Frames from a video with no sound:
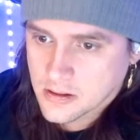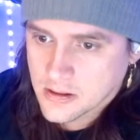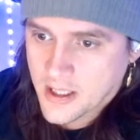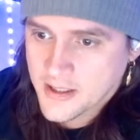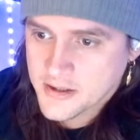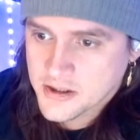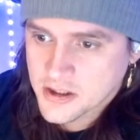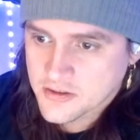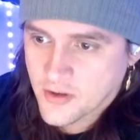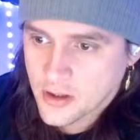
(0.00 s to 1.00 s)
Ange is
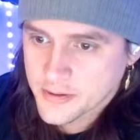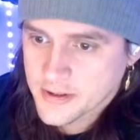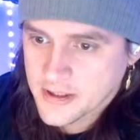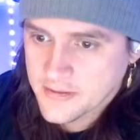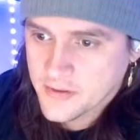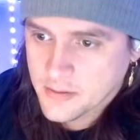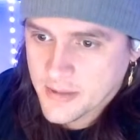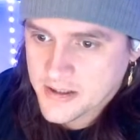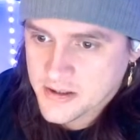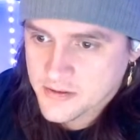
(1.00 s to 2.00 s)
just following the Levy
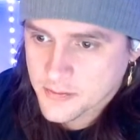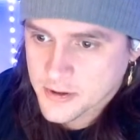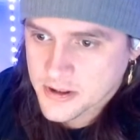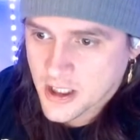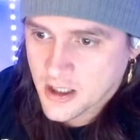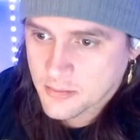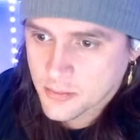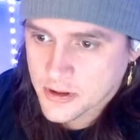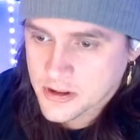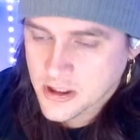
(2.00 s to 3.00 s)
message from the top,
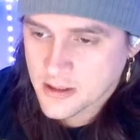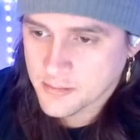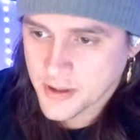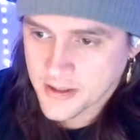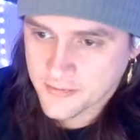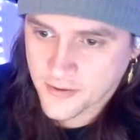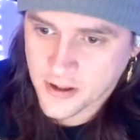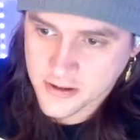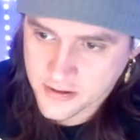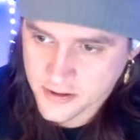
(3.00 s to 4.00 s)
which him play
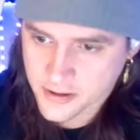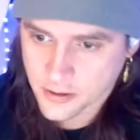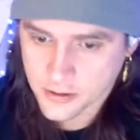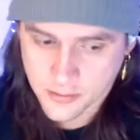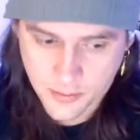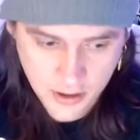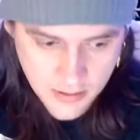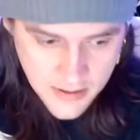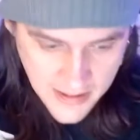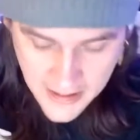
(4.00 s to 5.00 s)
Foster and goal tomorrow.
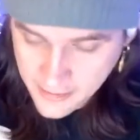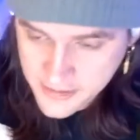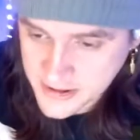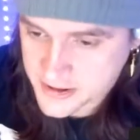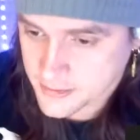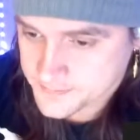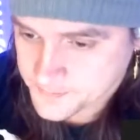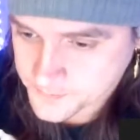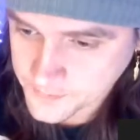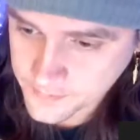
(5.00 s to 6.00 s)
I don't think so.
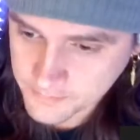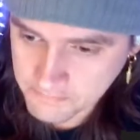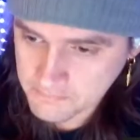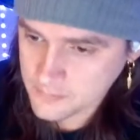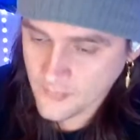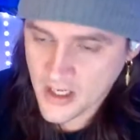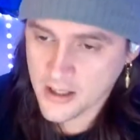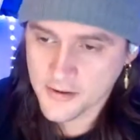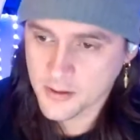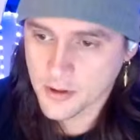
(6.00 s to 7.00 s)
I
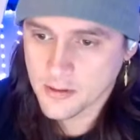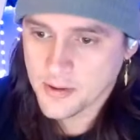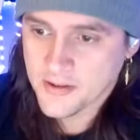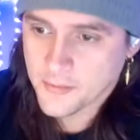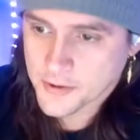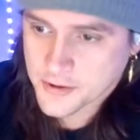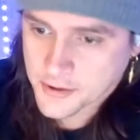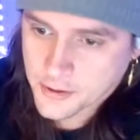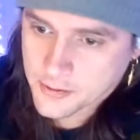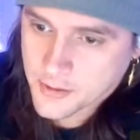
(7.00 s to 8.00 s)
don't think we're going to play Forster and
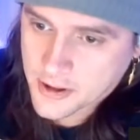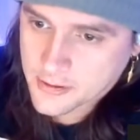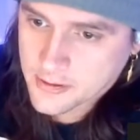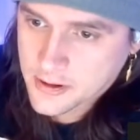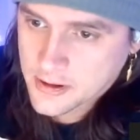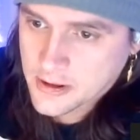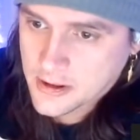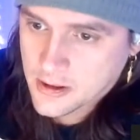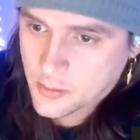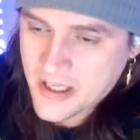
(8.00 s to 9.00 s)
goal tomorrow.
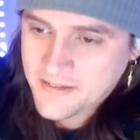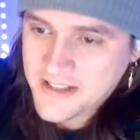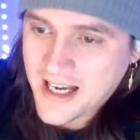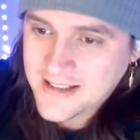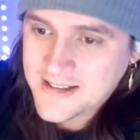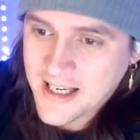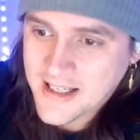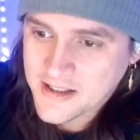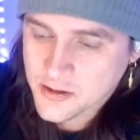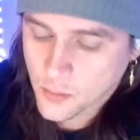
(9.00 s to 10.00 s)
We have 9
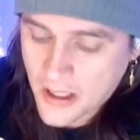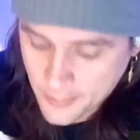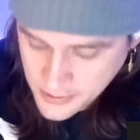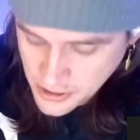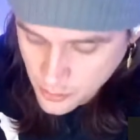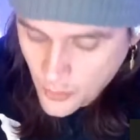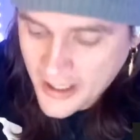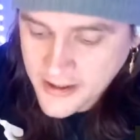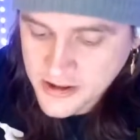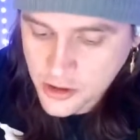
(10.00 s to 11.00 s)
days. Why
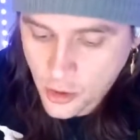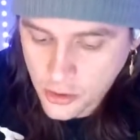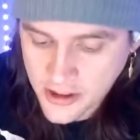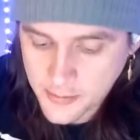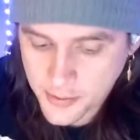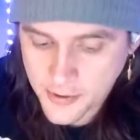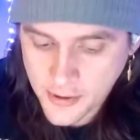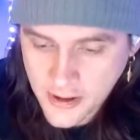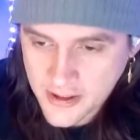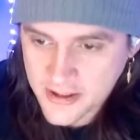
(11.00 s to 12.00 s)
does a goalkeeper
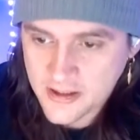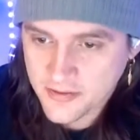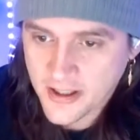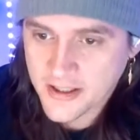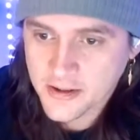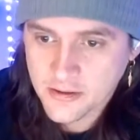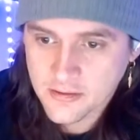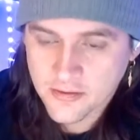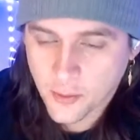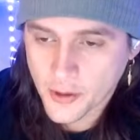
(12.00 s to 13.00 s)
need fucking
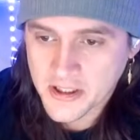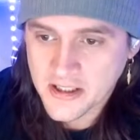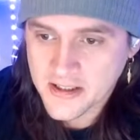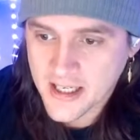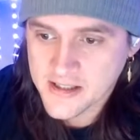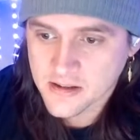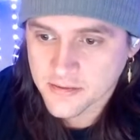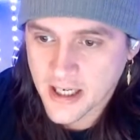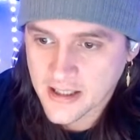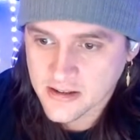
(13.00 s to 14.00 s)
14 days of
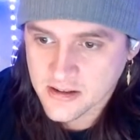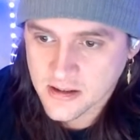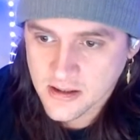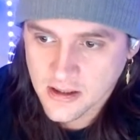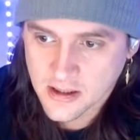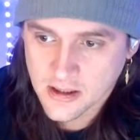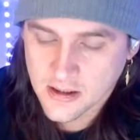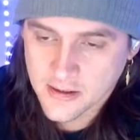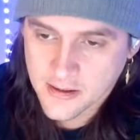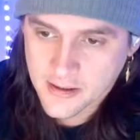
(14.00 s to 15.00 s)
rest?
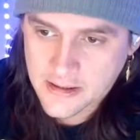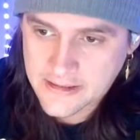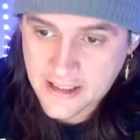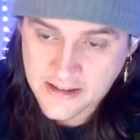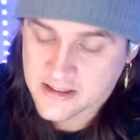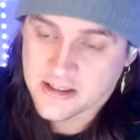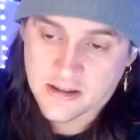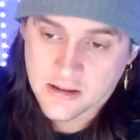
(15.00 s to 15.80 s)
He doesn't.